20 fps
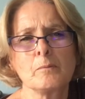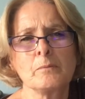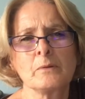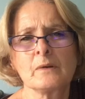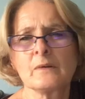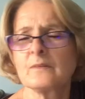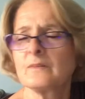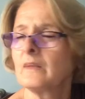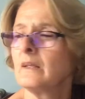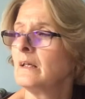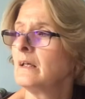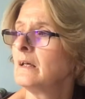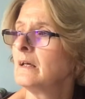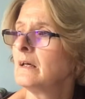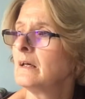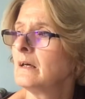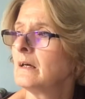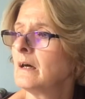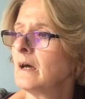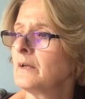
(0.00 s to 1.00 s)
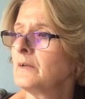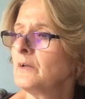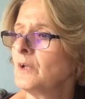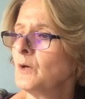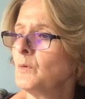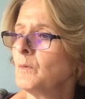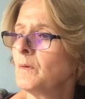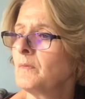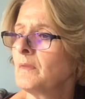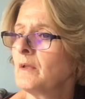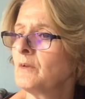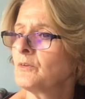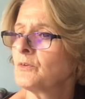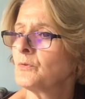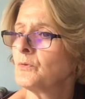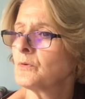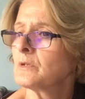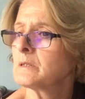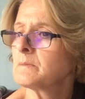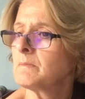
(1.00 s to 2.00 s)
Because I know when they
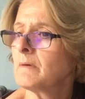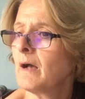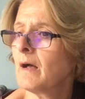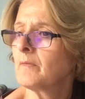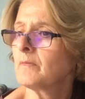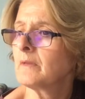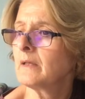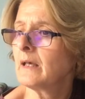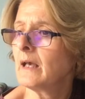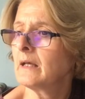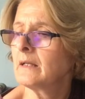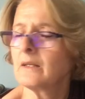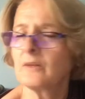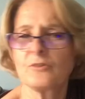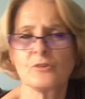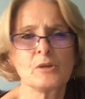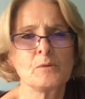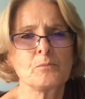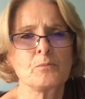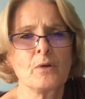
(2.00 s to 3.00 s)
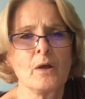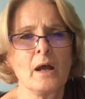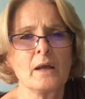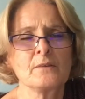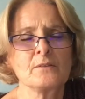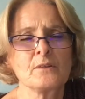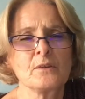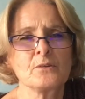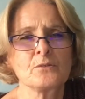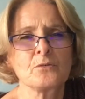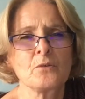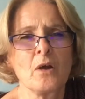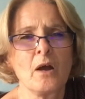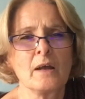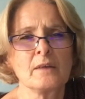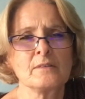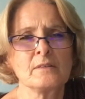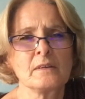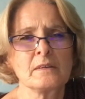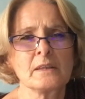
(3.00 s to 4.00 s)
talked about the energy prices
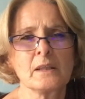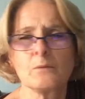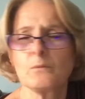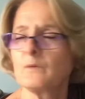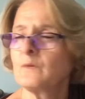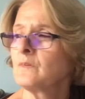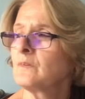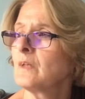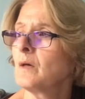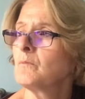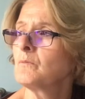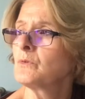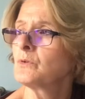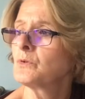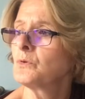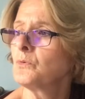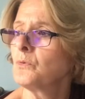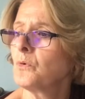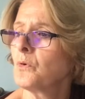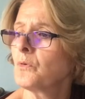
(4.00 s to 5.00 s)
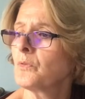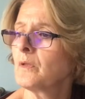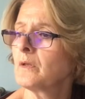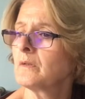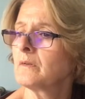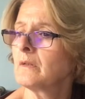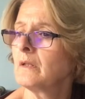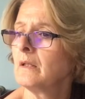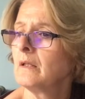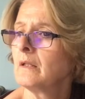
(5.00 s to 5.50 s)
rising, there was some talk that